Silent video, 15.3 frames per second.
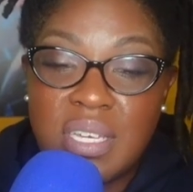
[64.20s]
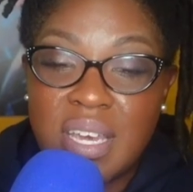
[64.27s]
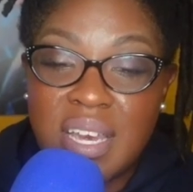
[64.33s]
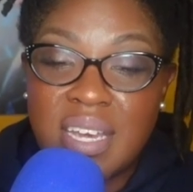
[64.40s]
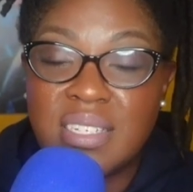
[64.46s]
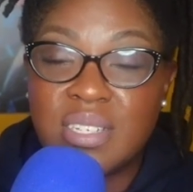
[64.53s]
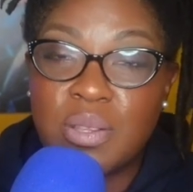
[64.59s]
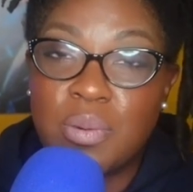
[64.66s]
to
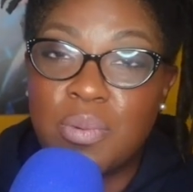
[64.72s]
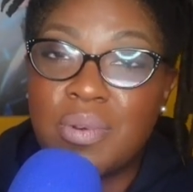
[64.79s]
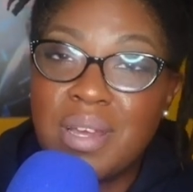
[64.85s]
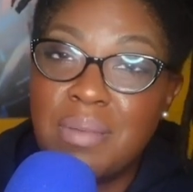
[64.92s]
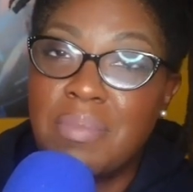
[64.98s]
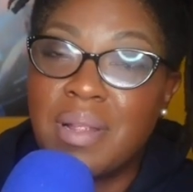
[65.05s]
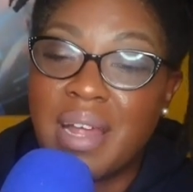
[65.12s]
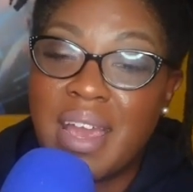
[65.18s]
catch the
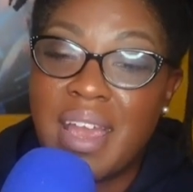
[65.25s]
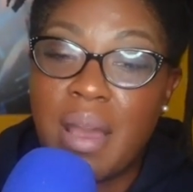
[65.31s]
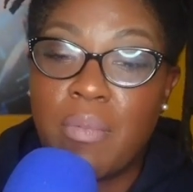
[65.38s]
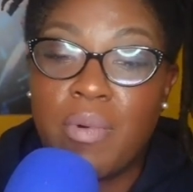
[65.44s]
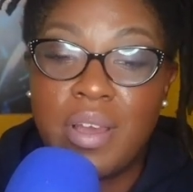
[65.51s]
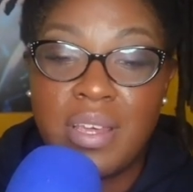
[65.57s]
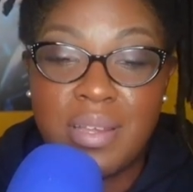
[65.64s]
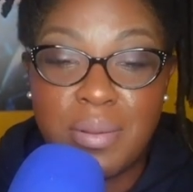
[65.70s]
replay. I
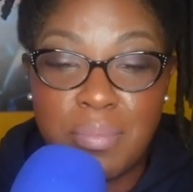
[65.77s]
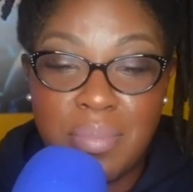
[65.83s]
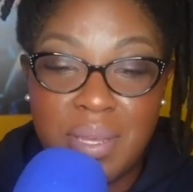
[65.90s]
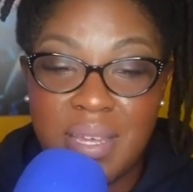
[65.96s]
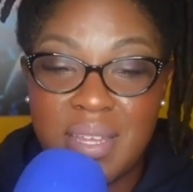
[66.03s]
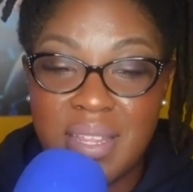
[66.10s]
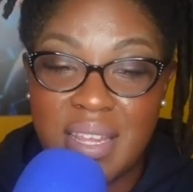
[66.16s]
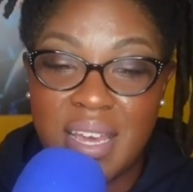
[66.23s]
want you to
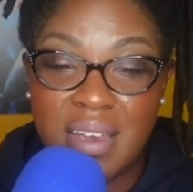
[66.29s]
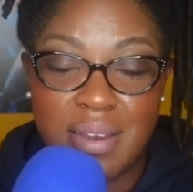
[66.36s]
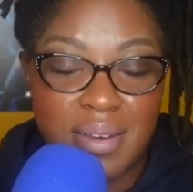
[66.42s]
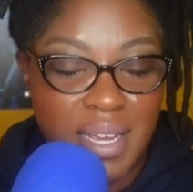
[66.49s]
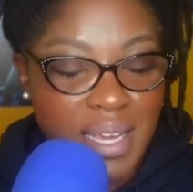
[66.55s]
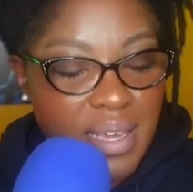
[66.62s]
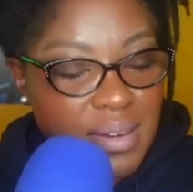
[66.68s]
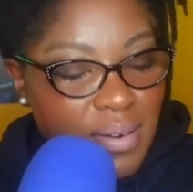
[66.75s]
be there
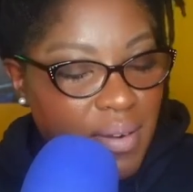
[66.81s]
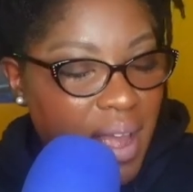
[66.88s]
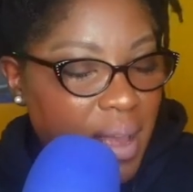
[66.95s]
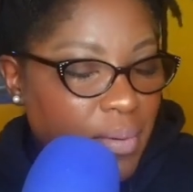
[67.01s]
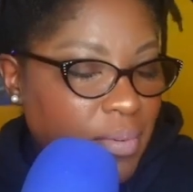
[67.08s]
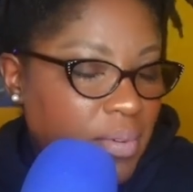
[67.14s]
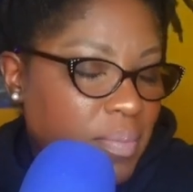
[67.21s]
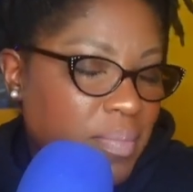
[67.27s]
to
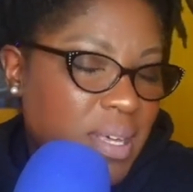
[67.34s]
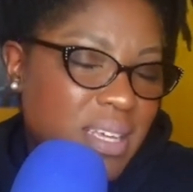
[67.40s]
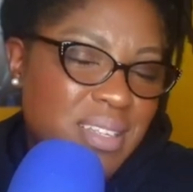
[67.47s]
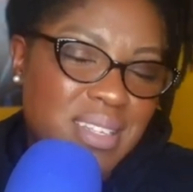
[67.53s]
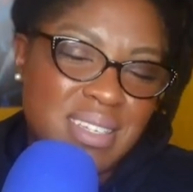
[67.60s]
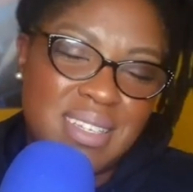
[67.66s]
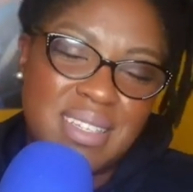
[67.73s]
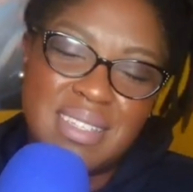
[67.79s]
interact with
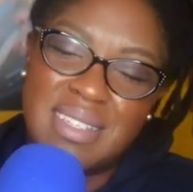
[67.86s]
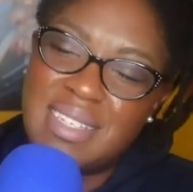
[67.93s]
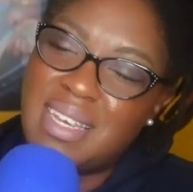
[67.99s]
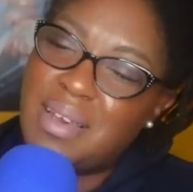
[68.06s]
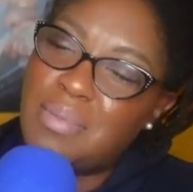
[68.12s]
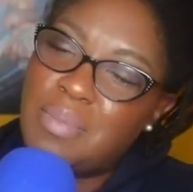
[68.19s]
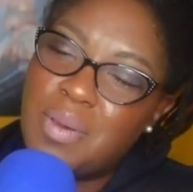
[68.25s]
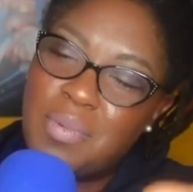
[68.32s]
me, to
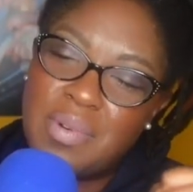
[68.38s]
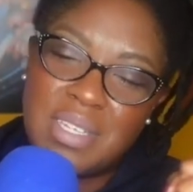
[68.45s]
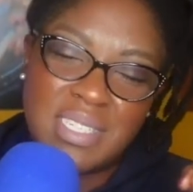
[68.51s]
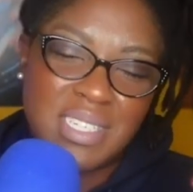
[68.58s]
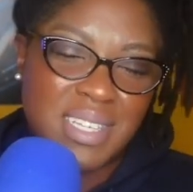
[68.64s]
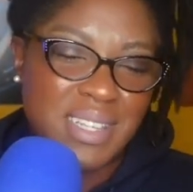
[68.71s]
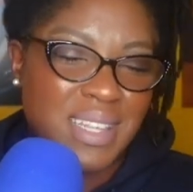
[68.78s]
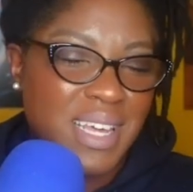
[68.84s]
tell me
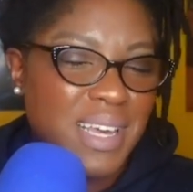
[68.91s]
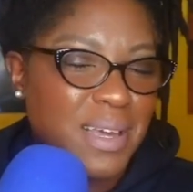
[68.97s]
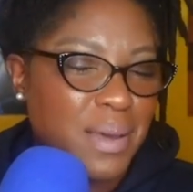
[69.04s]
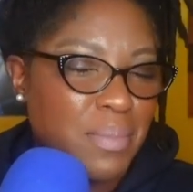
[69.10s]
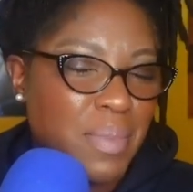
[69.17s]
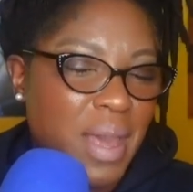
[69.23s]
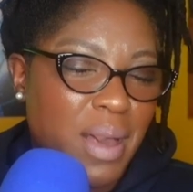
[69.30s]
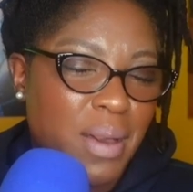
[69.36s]
what you think
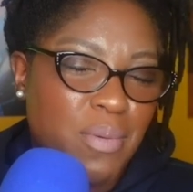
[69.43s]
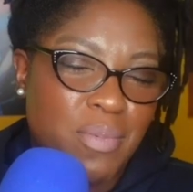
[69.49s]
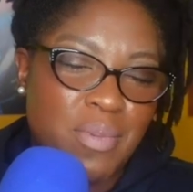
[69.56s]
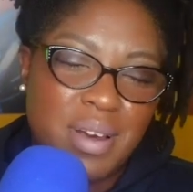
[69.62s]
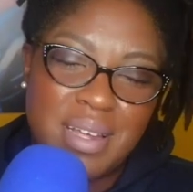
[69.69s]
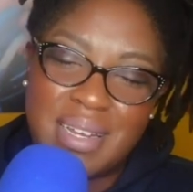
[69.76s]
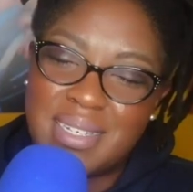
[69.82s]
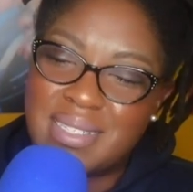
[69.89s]
about
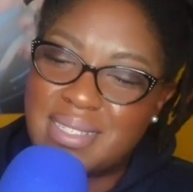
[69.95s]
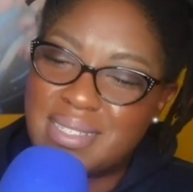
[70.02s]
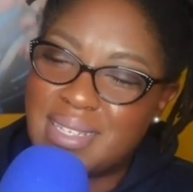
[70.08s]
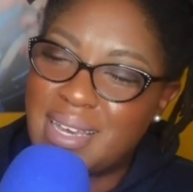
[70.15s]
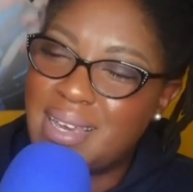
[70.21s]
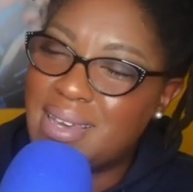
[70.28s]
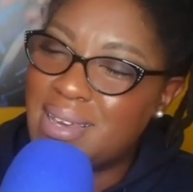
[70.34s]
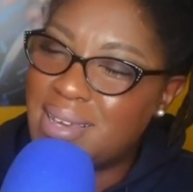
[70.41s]
what I
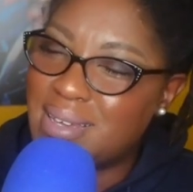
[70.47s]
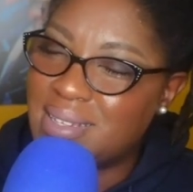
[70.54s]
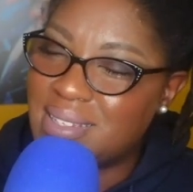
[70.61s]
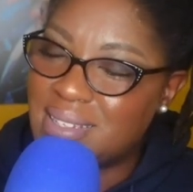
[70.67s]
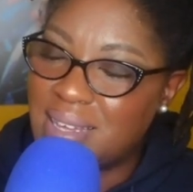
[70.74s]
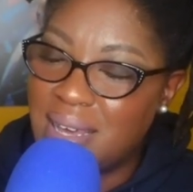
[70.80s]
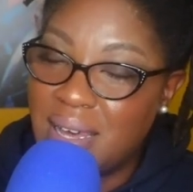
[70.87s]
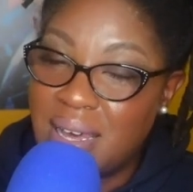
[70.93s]
said.
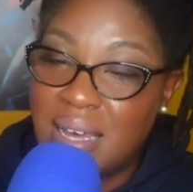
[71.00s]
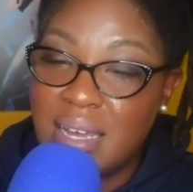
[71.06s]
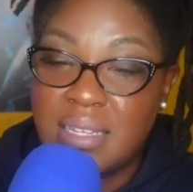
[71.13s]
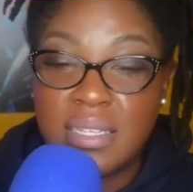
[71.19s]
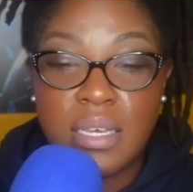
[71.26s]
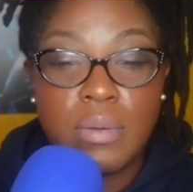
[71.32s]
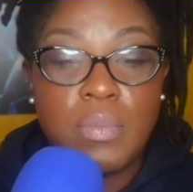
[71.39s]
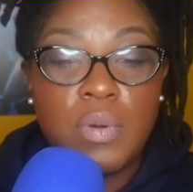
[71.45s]

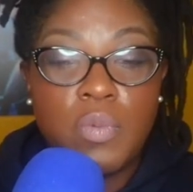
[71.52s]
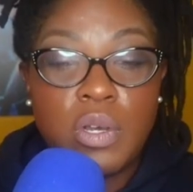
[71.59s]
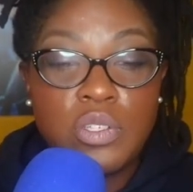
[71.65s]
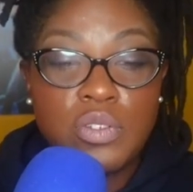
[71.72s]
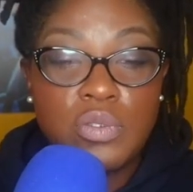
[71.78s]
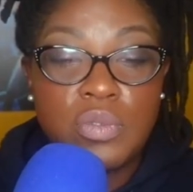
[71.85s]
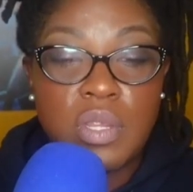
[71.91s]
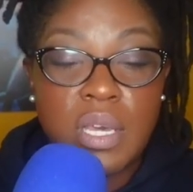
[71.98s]
Tell me
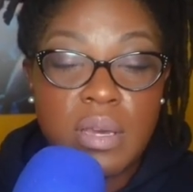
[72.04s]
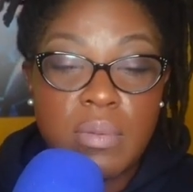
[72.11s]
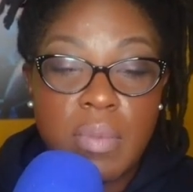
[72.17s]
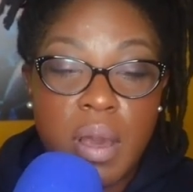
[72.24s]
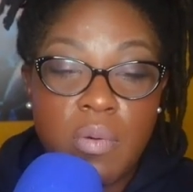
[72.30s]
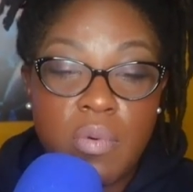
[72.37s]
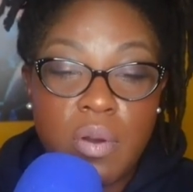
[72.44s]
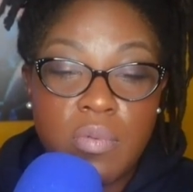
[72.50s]
what you think
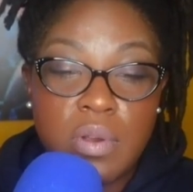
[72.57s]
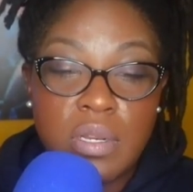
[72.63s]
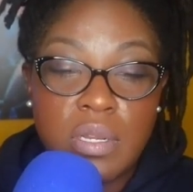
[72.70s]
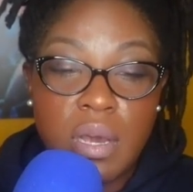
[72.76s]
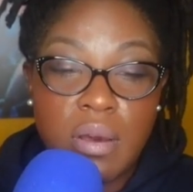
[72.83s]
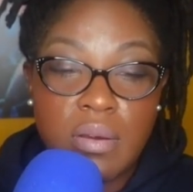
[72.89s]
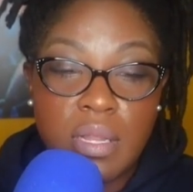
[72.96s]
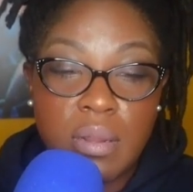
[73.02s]
about what we're
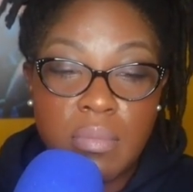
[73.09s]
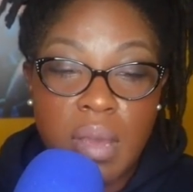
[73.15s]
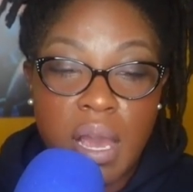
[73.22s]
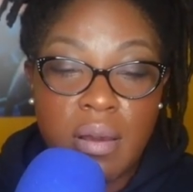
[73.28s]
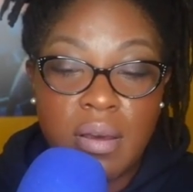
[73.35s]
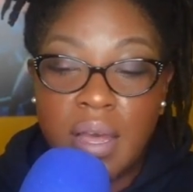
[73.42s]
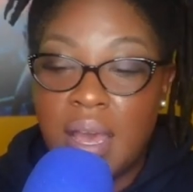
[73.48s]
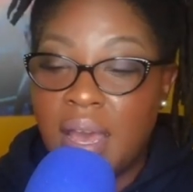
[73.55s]
talking
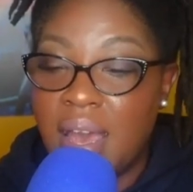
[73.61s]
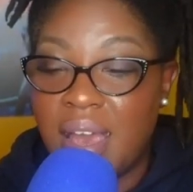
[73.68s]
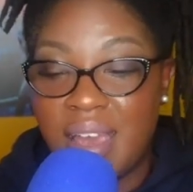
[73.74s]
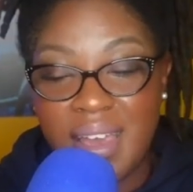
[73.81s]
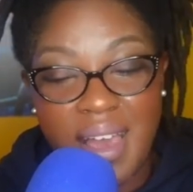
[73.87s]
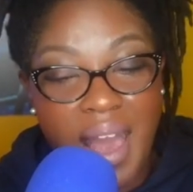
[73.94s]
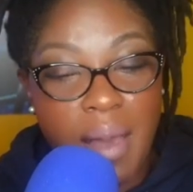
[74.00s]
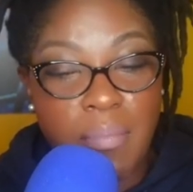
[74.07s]
about.
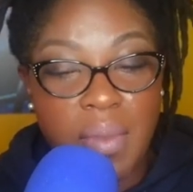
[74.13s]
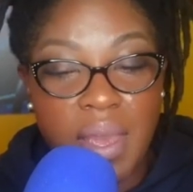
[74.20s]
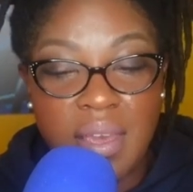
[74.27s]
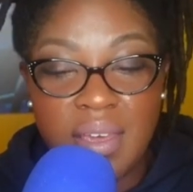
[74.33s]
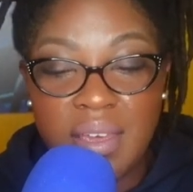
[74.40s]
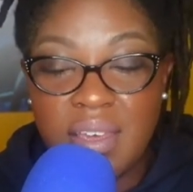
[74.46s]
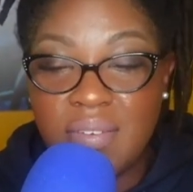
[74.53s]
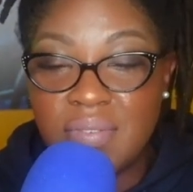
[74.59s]
Hey, I may
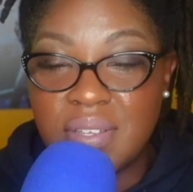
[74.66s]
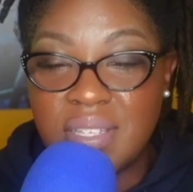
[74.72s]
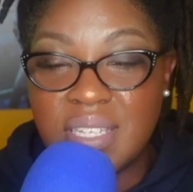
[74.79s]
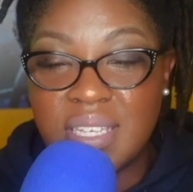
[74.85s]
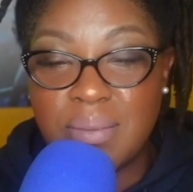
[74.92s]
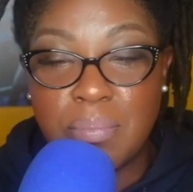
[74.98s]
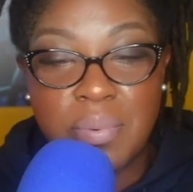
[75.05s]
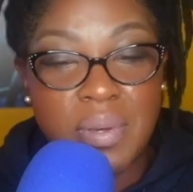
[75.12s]
even
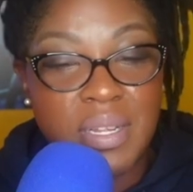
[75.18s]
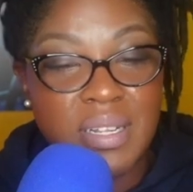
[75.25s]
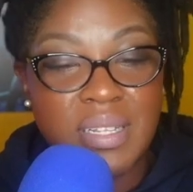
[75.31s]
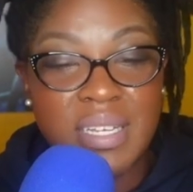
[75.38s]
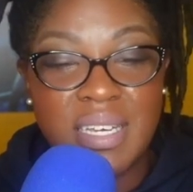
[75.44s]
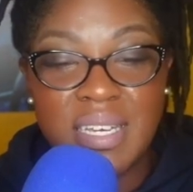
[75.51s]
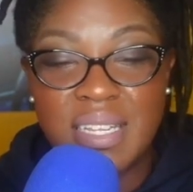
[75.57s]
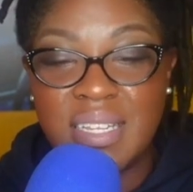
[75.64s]
send, put a
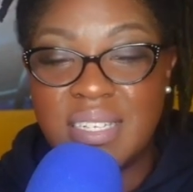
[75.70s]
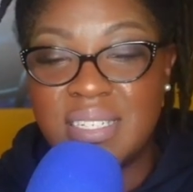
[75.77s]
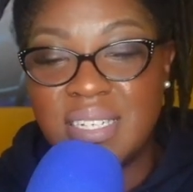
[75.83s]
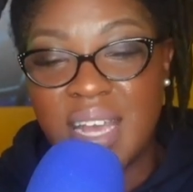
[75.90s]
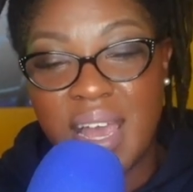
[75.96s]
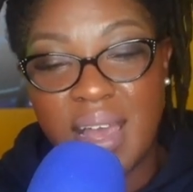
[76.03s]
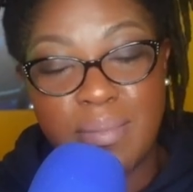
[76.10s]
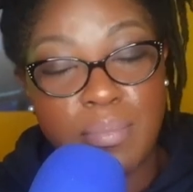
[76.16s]
link in the
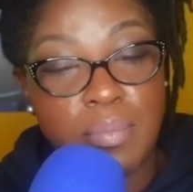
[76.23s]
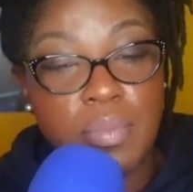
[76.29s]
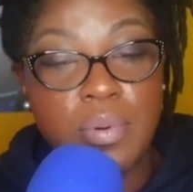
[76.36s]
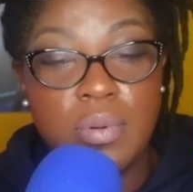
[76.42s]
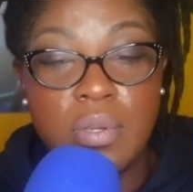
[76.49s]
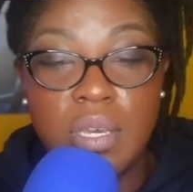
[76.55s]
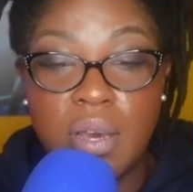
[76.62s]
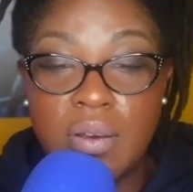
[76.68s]
chat and
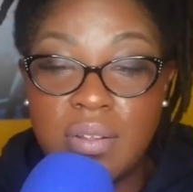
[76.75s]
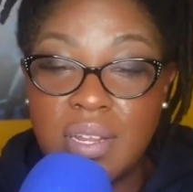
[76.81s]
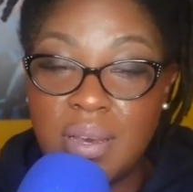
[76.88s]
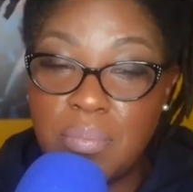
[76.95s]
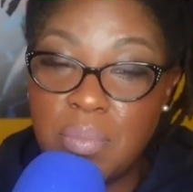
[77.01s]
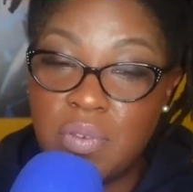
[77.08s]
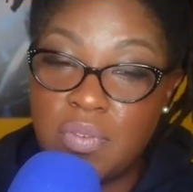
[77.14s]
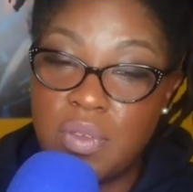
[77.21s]
pull you on
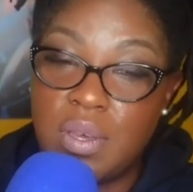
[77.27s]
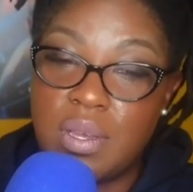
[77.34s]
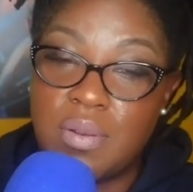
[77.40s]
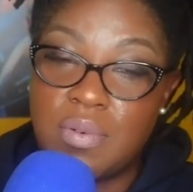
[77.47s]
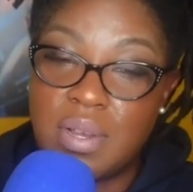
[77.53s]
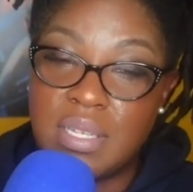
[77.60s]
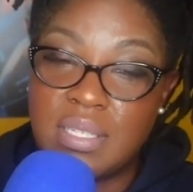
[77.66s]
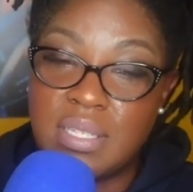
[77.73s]
up if you're
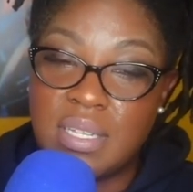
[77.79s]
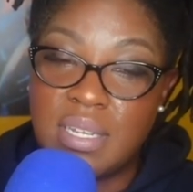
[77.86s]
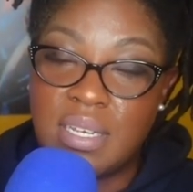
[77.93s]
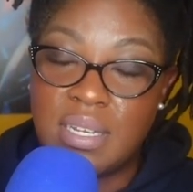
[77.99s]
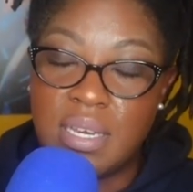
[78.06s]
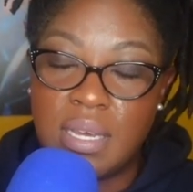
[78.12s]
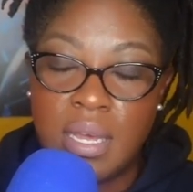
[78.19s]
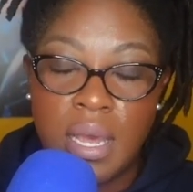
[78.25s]
interested
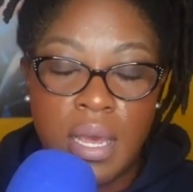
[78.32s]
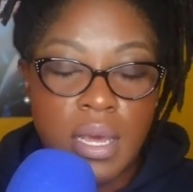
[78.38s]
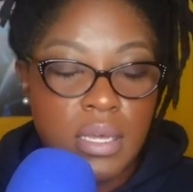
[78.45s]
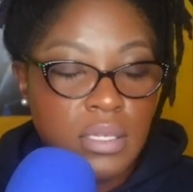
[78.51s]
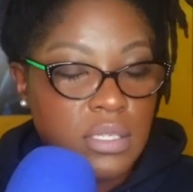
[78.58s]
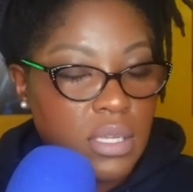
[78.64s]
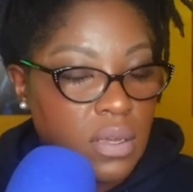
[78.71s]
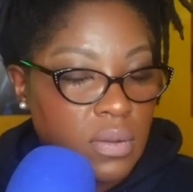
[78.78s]
in it.
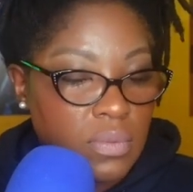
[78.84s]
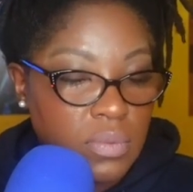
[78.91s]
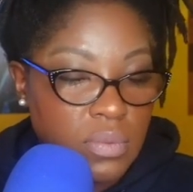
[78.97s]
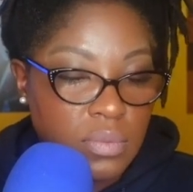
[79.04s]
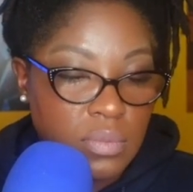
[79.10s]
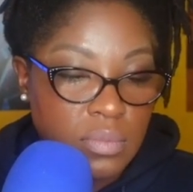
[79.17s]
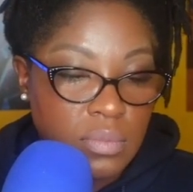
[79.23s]
So